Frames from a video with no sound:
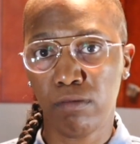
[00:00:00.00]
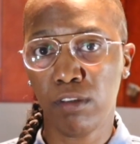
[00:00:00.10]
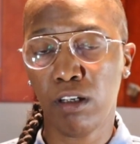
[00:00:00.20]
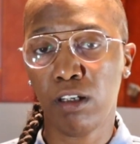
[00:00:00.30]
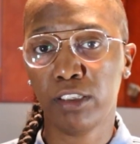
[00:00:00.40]

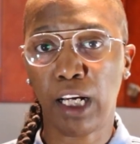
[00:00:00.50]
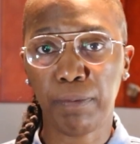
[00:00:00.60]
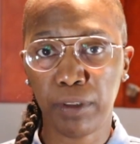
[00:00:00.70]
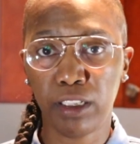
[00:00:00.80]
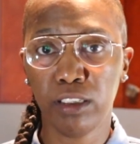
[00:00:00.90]
The
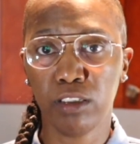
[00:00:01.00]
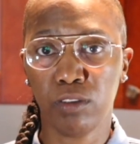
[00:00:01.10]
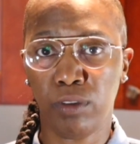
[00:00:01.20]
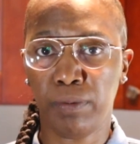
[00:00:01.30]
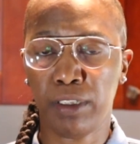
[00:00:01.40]
Japanese
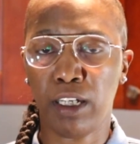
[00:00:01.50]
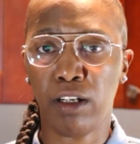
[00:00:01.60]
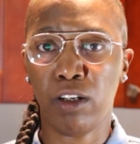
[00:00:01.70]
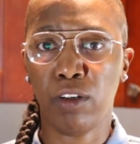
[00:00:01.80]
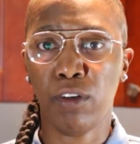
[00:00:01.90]
sweet
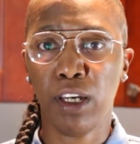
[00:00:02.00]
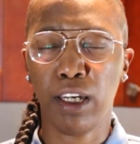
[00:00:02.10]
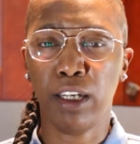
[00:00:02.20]
potato